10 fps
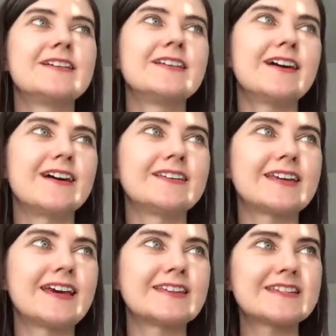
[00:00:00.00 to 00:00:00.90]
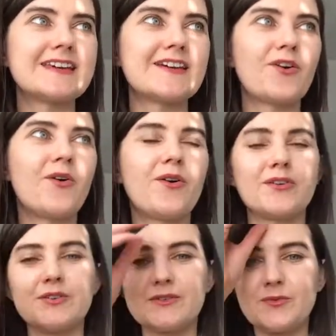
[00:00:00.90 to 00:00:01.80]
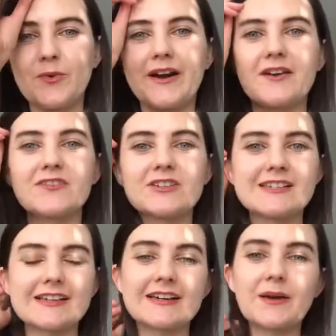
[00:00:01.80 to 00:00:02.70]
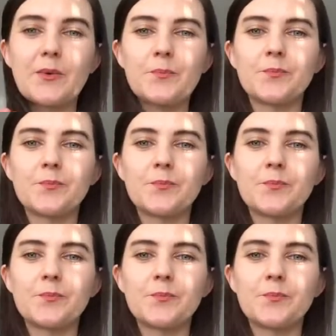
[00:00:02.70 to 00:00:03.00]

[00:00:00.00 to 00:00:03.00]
Yeah, and can take on whatever's like